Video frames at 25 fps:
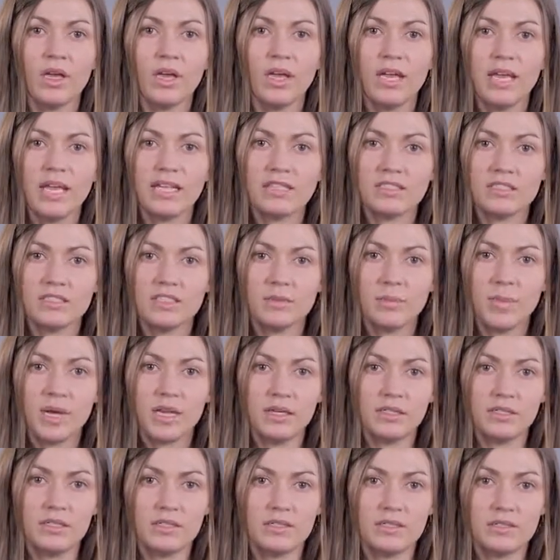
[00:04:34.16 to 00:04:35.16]

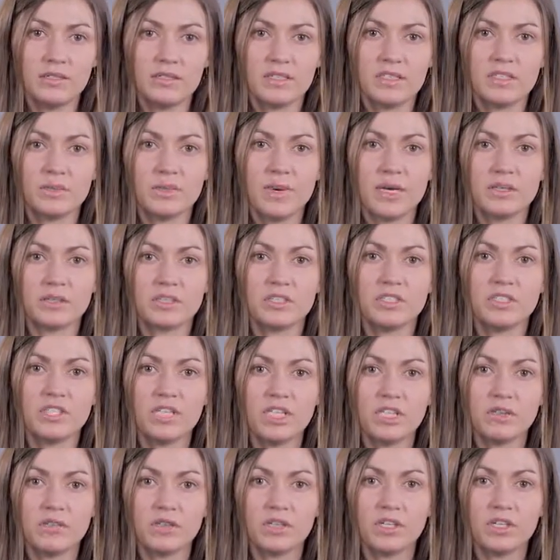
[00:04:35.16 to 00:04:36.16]
Interdependence is about
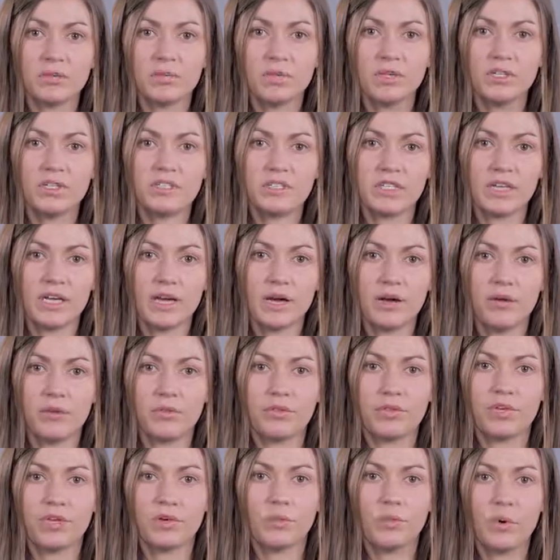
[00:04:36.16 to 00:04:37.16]
achieving community health
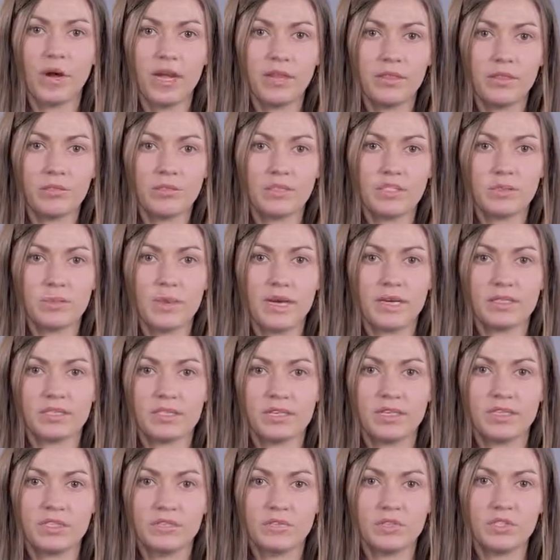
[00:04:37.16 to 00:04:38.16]
in a way that respects
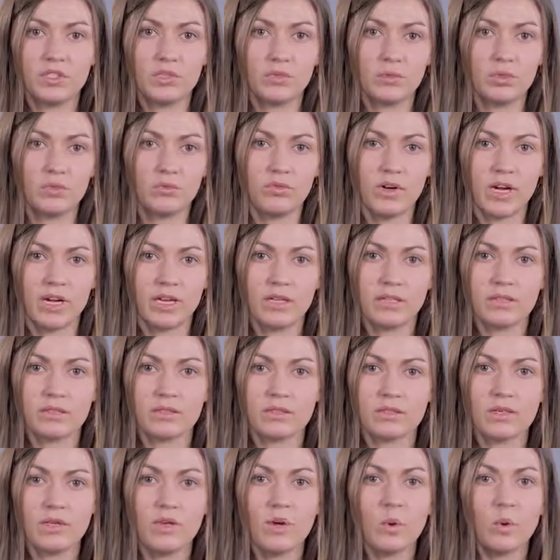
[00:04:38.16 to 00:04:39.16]
individual
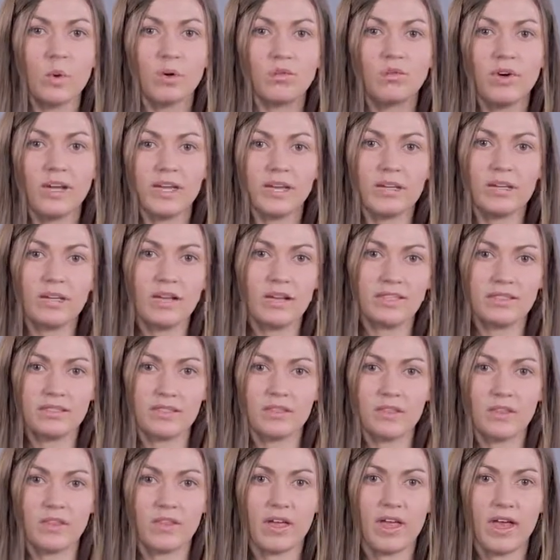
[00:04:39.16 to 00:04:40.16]
rights, or recognizing
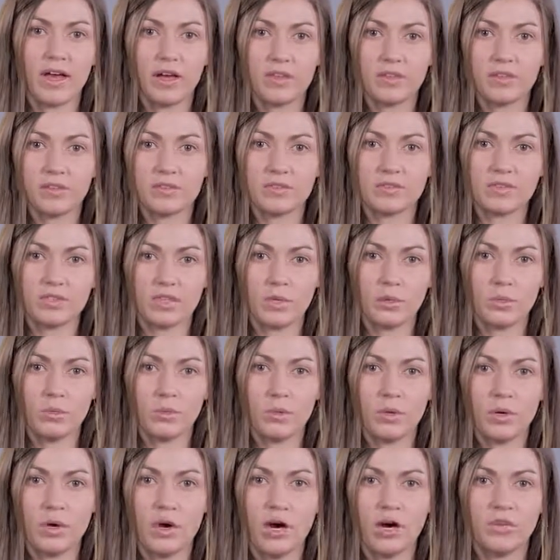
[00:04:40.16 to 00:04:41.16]
that the health of some
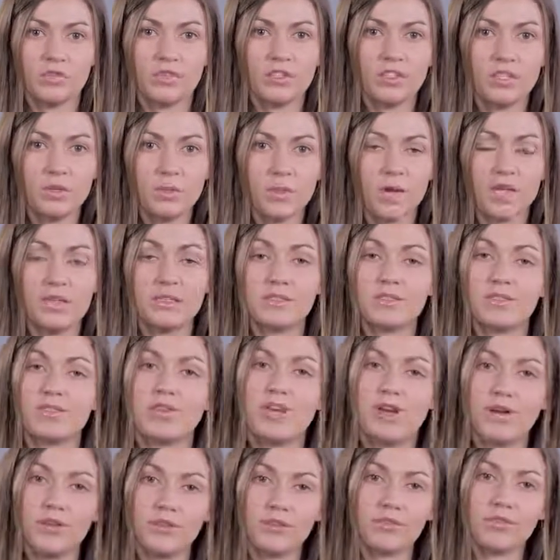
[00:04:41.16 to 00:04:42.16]
often depends on the
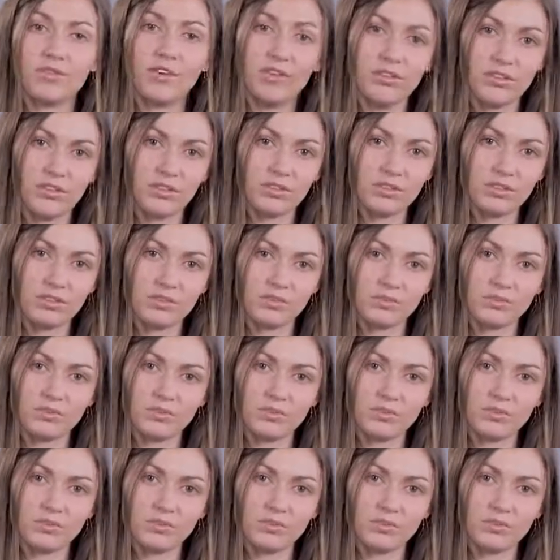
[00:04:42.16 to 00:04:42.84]
health of others.